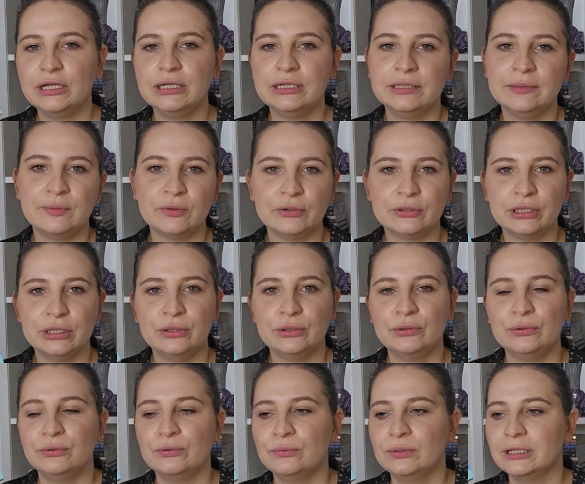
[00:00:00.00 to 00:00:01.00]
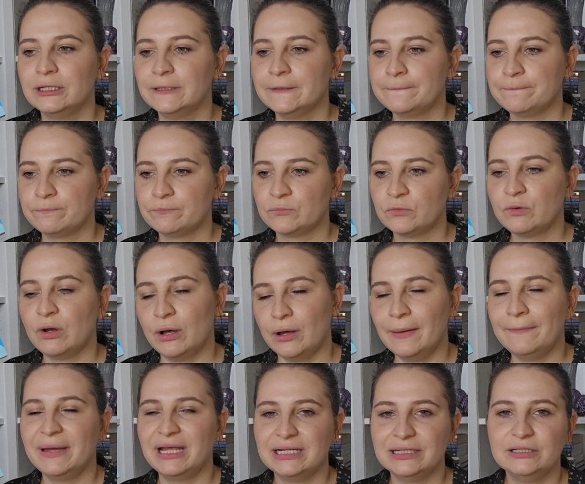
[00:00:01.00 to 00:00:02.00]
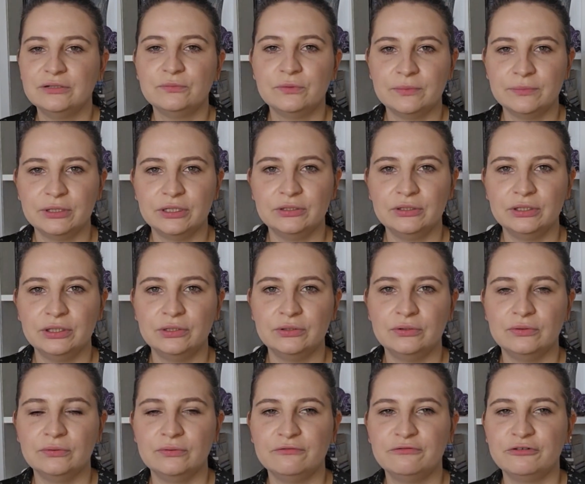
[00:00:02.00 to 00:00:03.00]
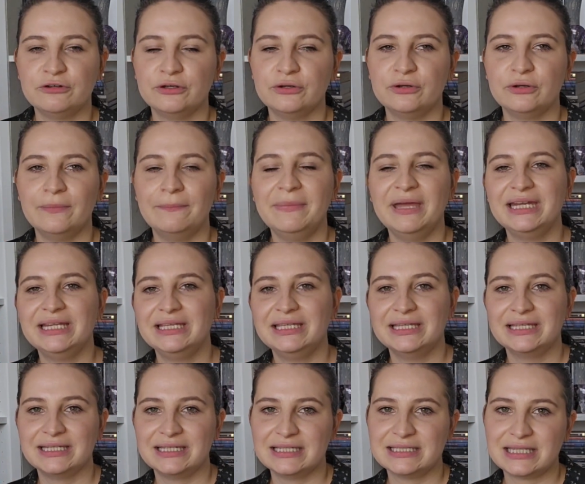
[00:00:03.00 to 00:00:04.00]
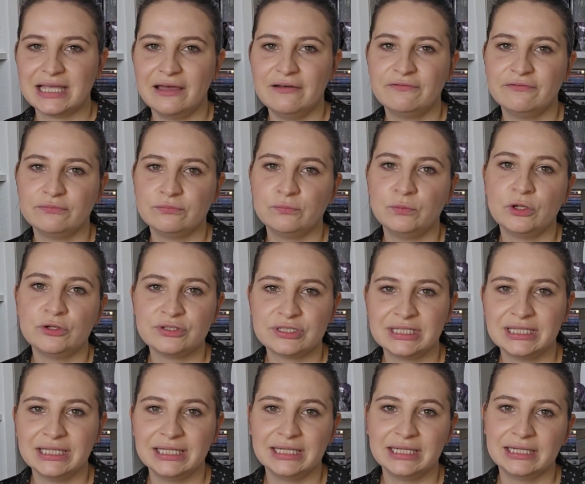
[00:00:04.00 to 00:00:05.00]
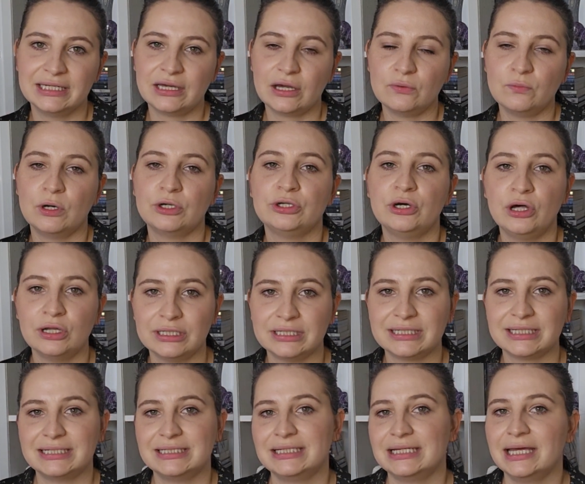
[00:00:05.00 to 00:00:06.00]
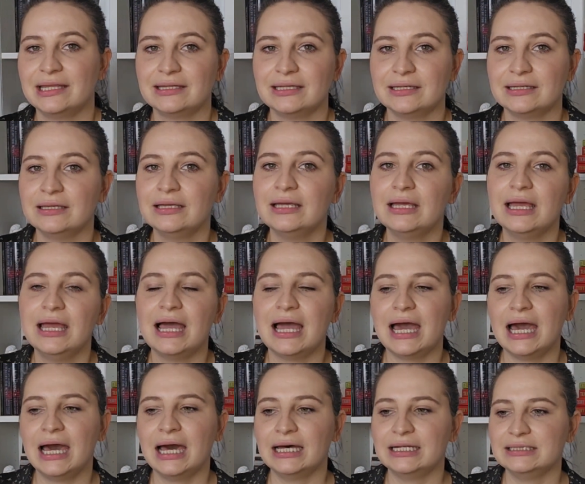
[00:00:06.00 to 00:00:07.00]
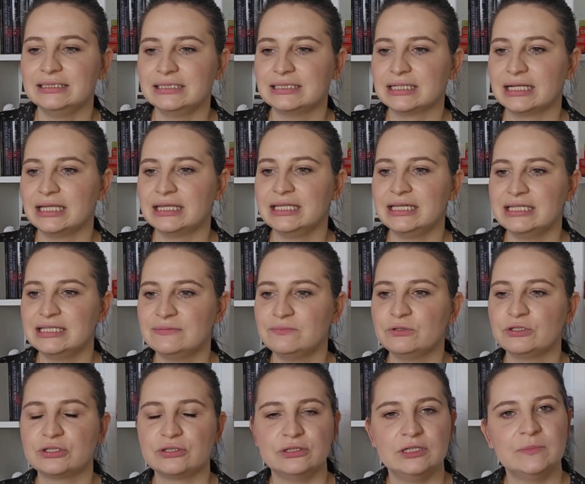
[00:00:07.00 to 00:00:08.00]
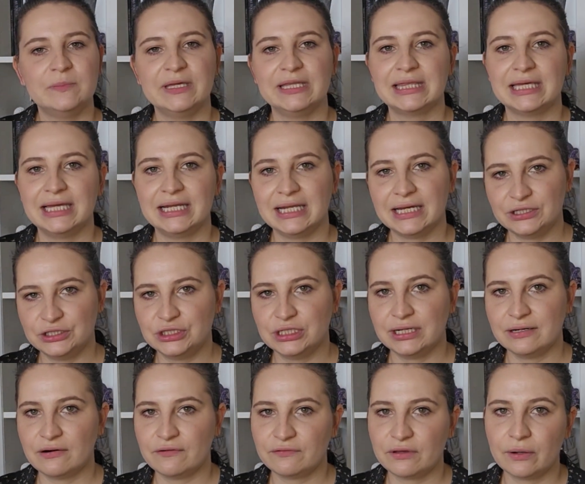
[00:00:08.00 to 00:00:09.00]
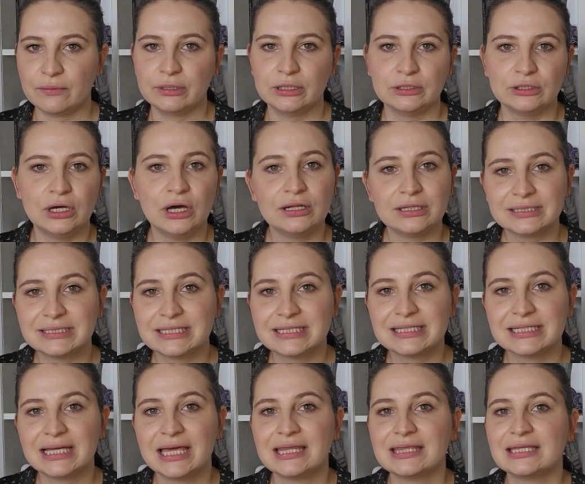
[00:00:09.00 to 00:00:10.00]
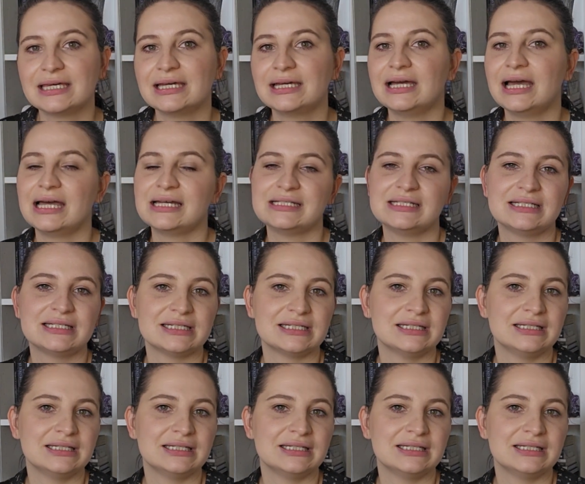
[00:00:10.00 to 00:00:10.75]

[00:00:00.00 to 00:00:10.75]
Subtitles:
and a boy a man and a woman who for many years have once a year go on holiday together, and this was going to be their last year of going on holiday together, and